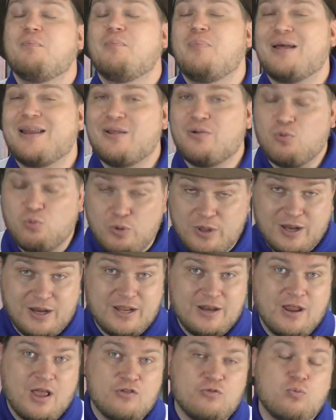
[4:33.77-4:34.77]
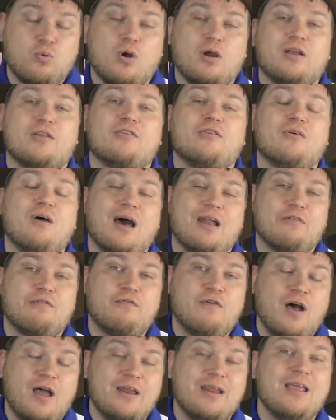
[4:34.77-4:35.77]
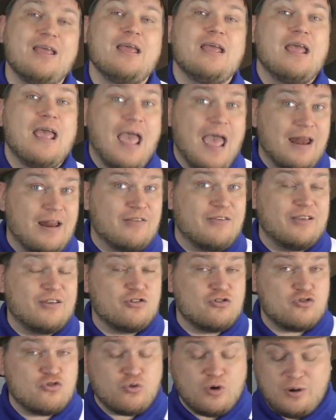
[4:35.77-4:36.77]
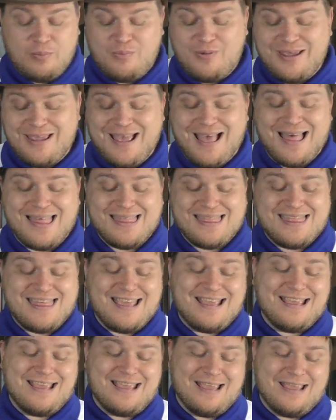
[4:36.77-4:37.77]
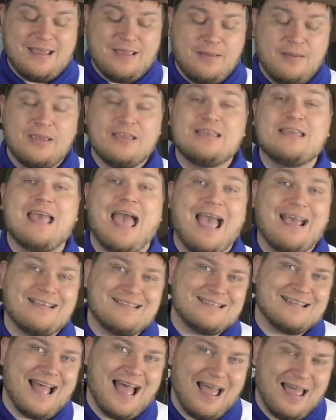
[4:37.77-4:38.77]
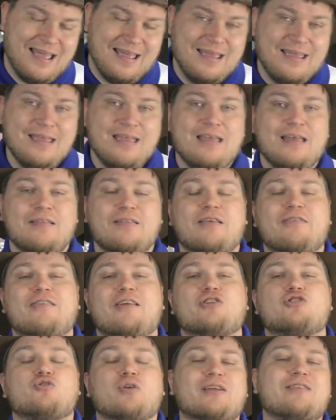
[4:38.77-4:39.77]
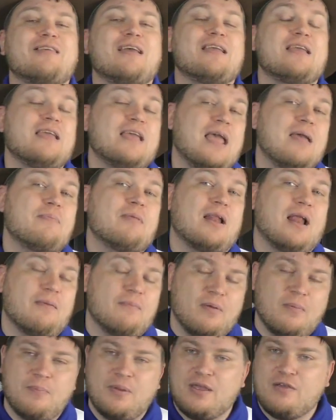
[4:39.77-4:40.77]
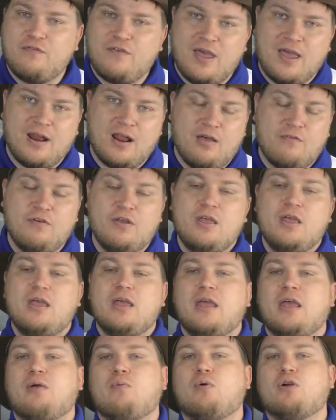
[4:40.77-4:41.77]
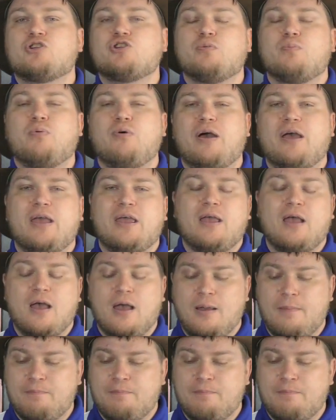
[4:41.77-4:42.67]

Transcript: but it really does work. It's a lot of fun, and it's extremely thinky. Gangsta. This is a trick-taking game that I'm a big fan of, in which you play